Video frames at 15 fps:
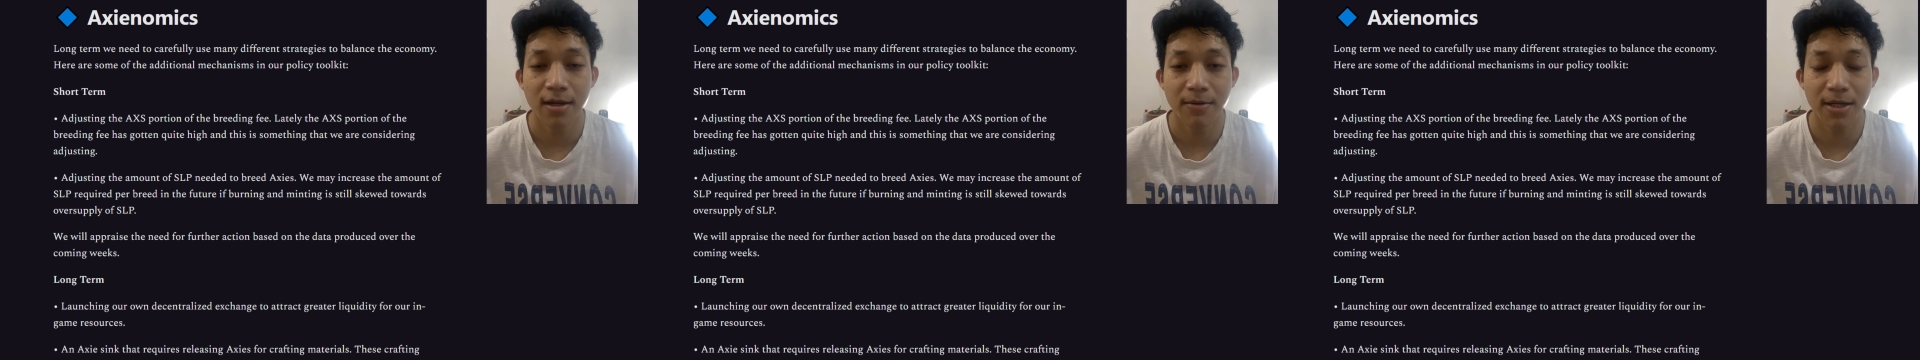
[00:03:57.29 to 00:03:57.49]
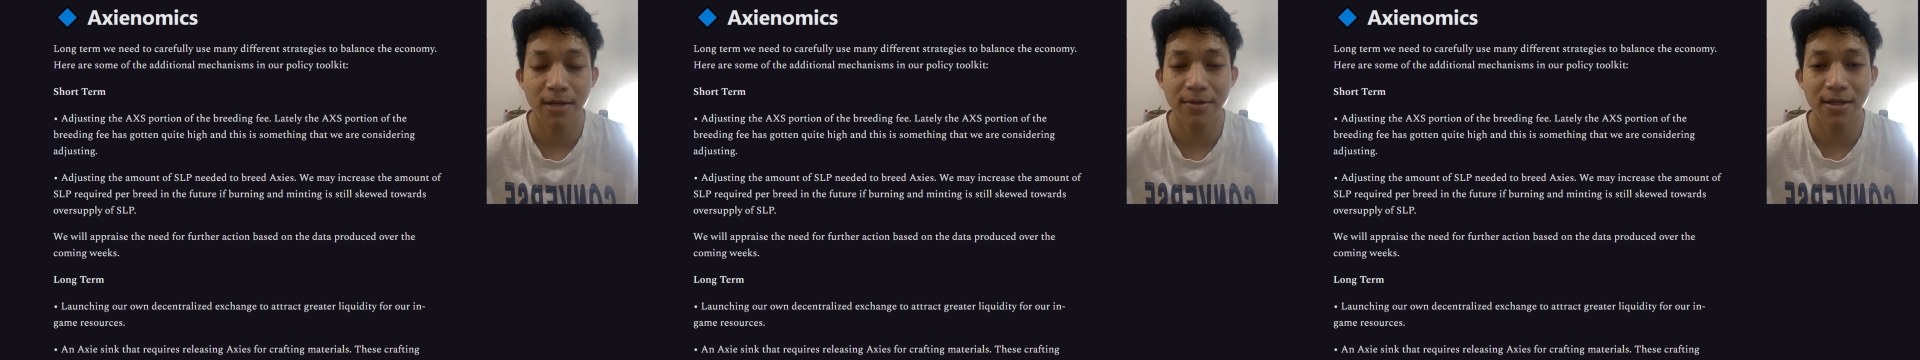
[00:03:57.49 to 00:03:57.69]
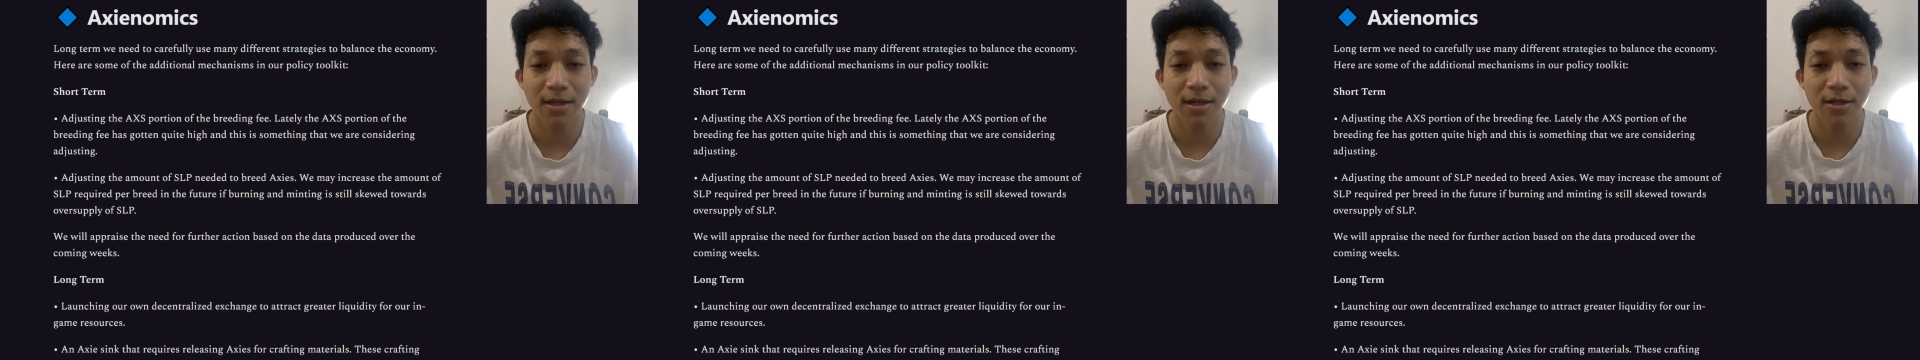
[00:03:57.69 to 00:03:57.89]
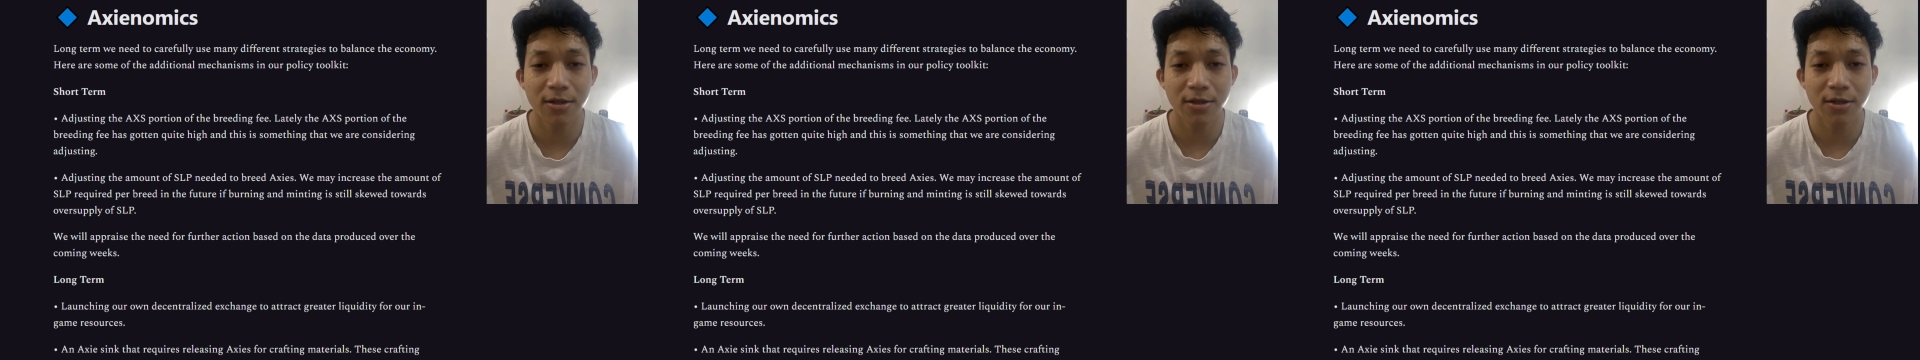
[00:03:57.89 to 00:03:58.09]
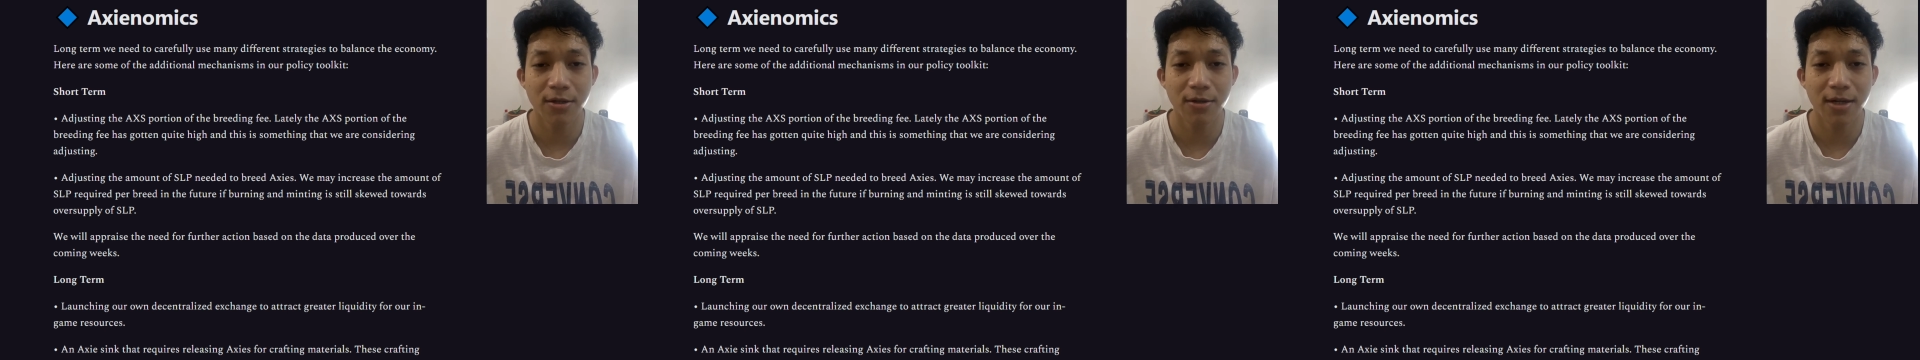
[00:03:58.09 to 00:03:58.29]
but I'm still
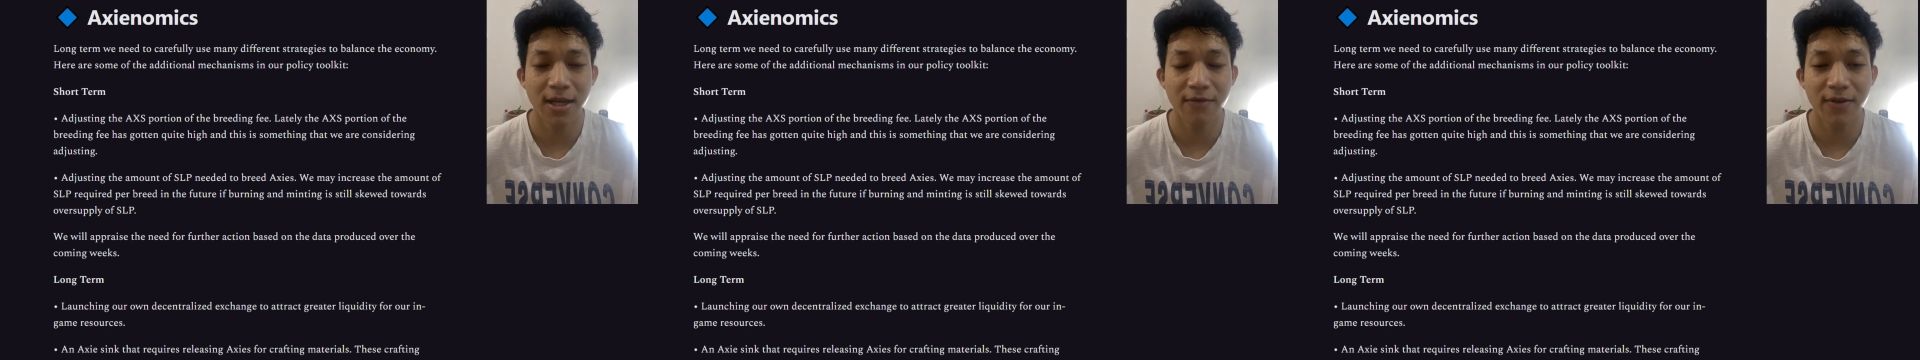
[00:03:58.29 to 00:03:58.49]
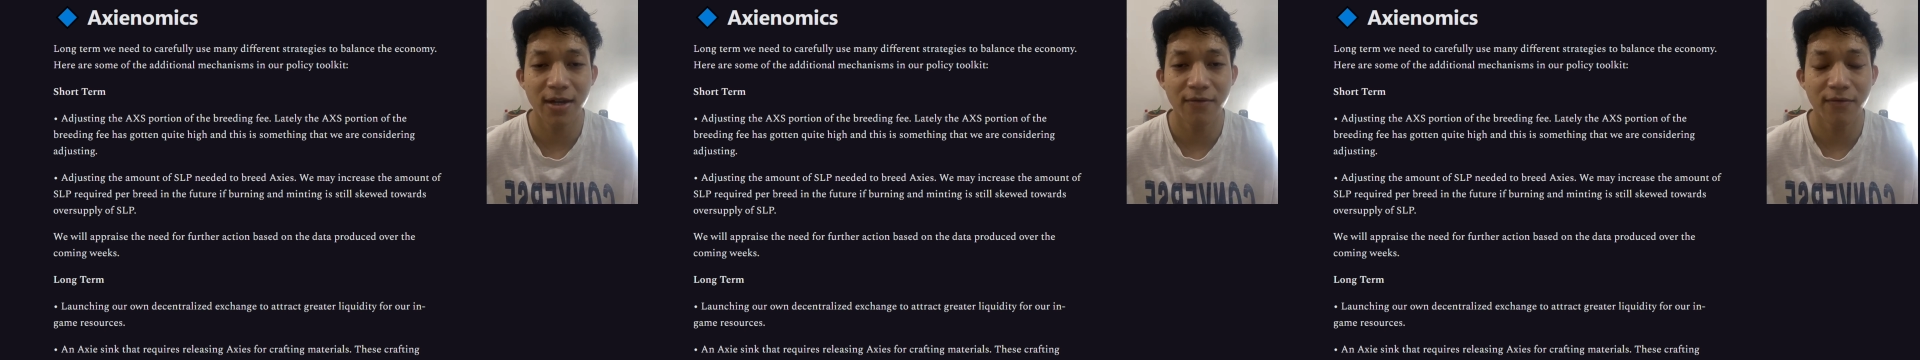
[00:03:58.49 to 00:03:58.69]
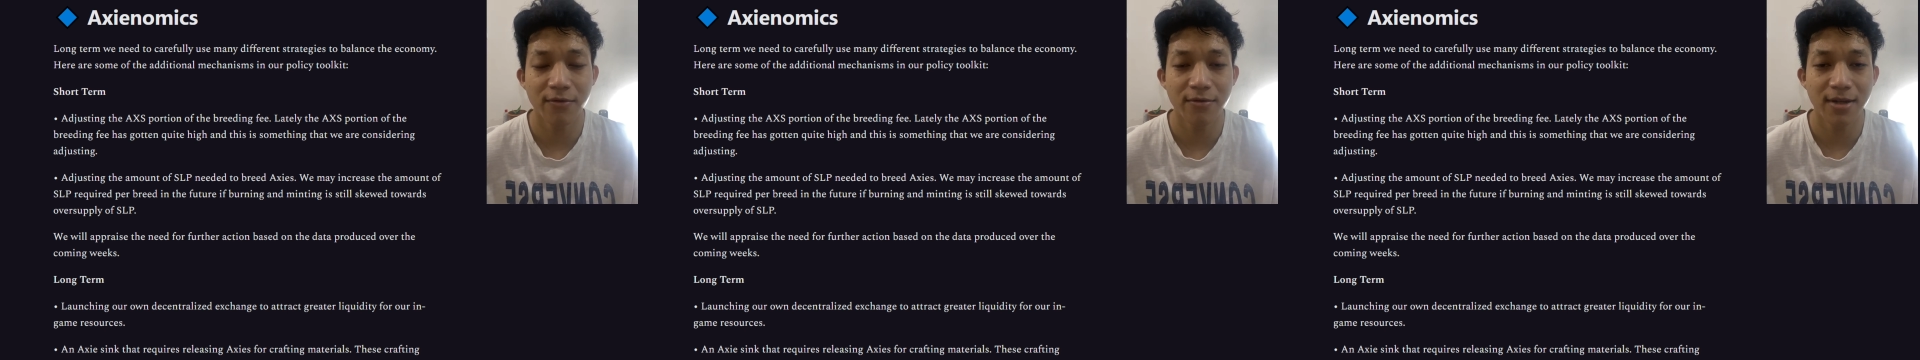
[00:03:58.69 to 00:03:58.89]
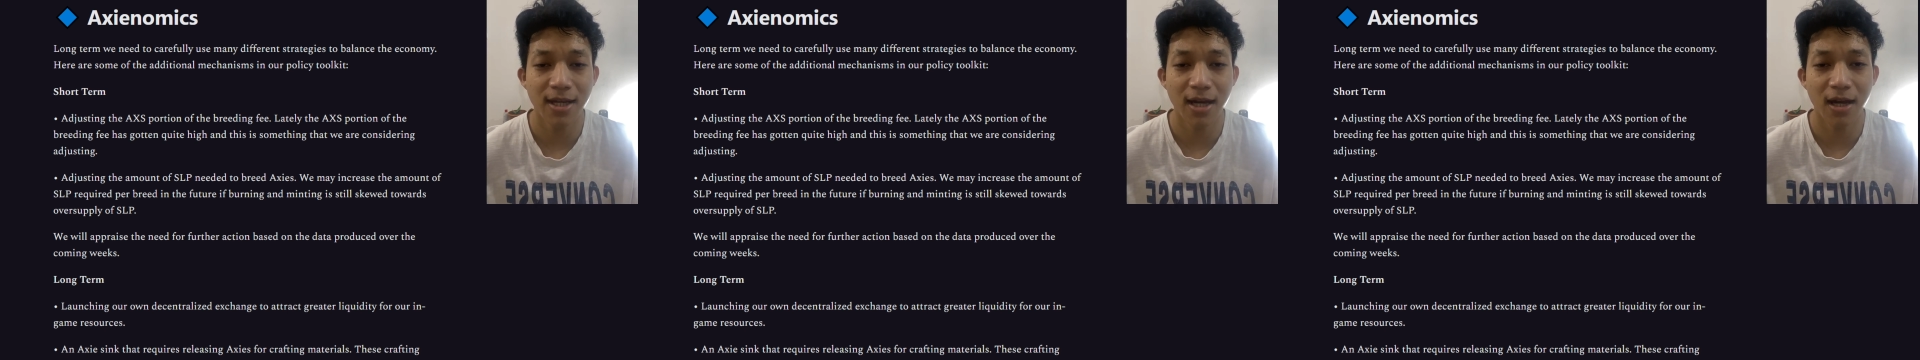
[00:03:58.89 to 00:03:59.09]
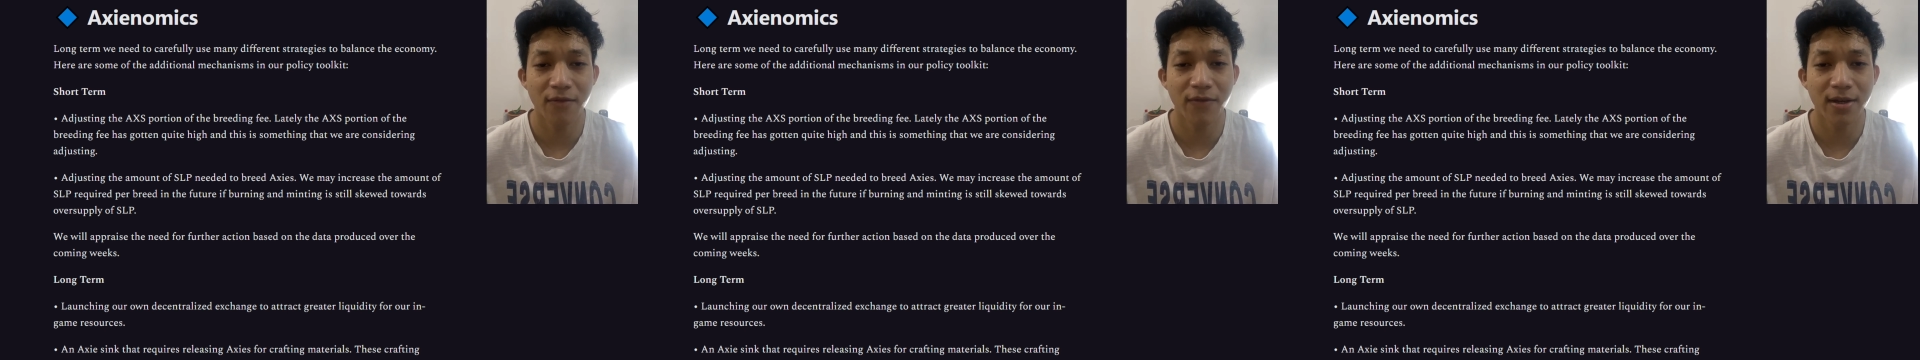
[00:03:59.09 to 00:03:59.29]
not sure even if only
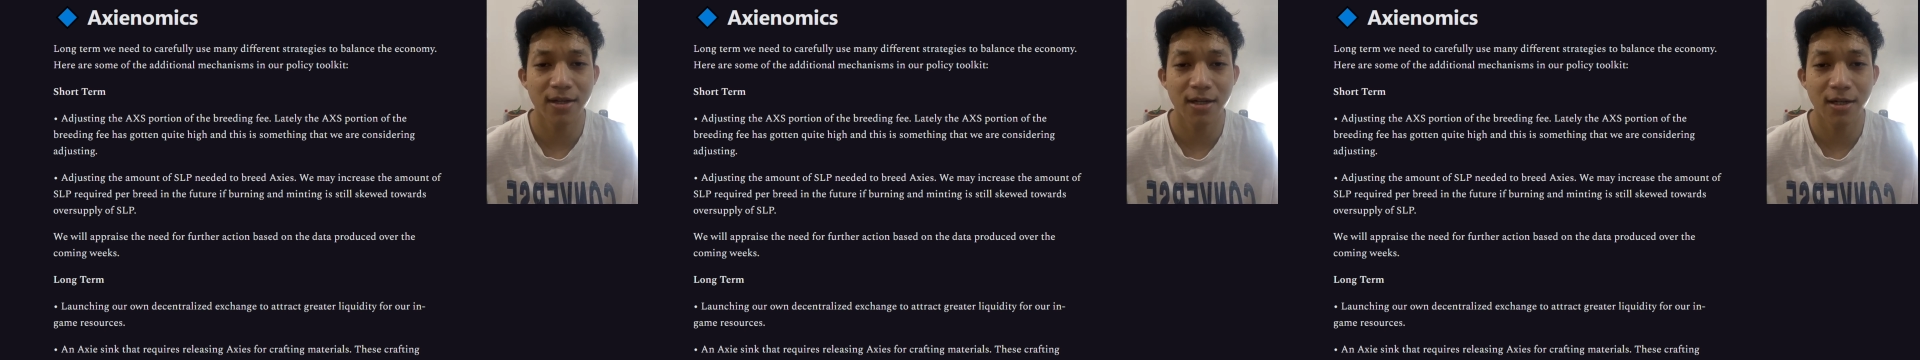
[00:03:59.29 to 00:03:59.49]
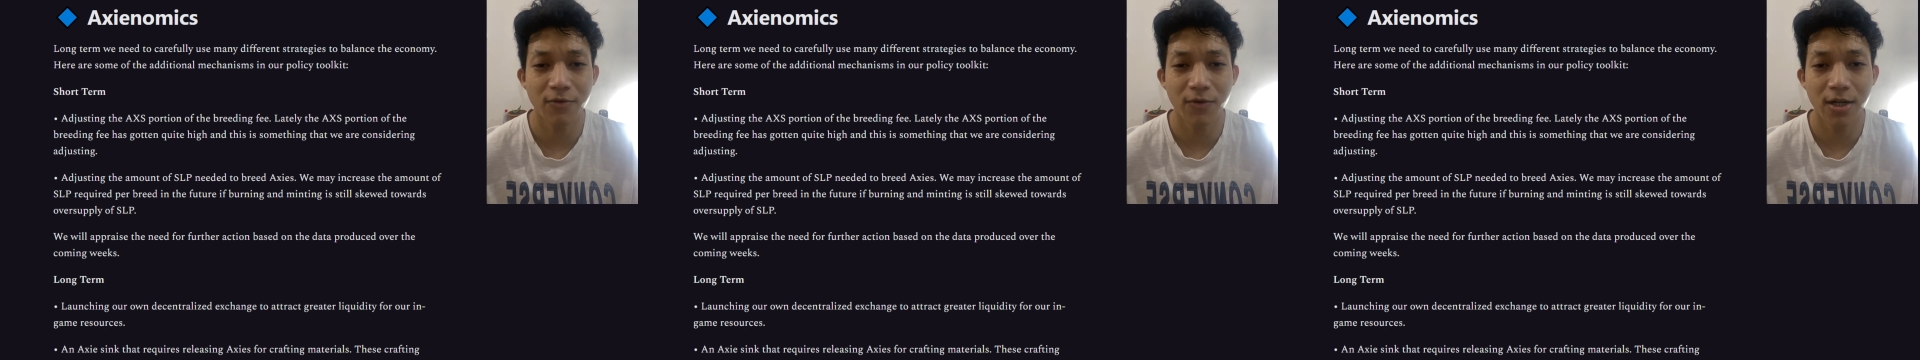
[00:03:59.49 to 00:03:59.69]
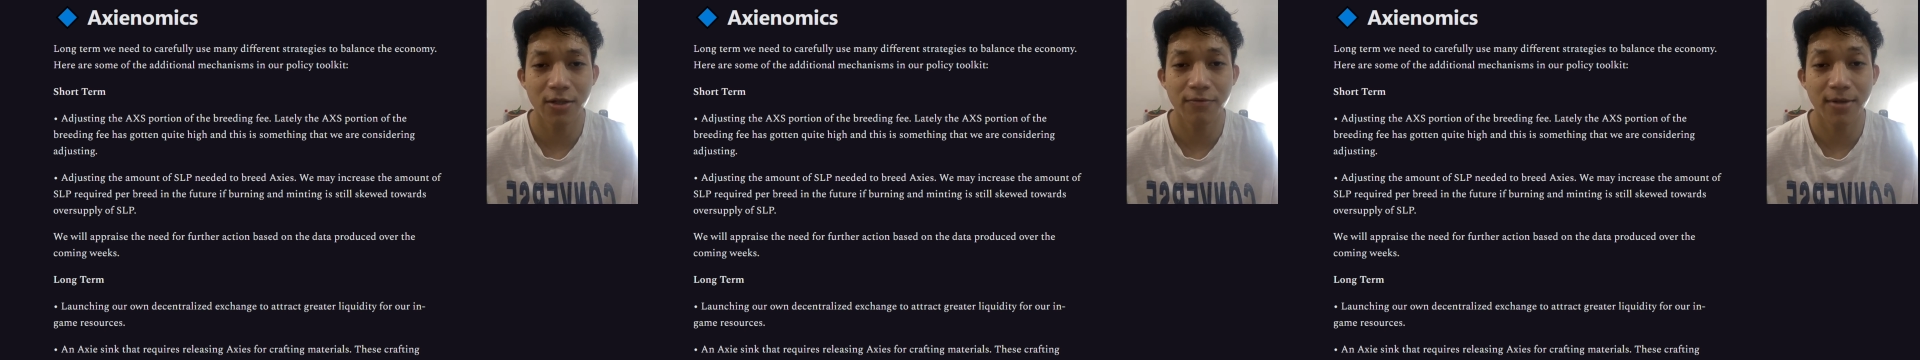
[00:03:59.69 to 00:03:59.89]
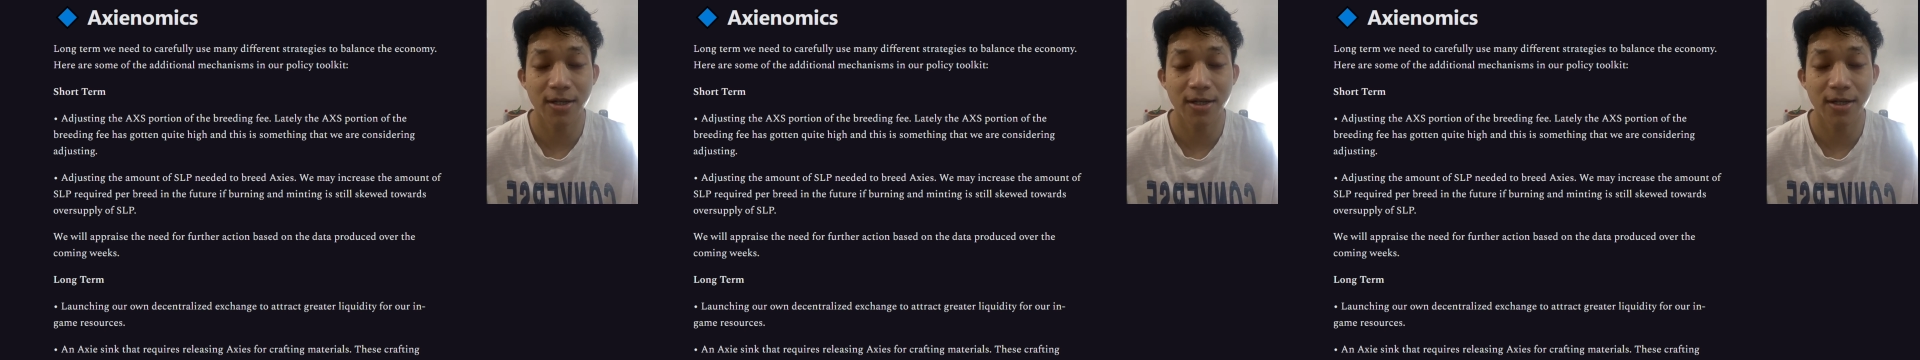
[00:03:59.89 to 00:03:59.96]
halving the rewards will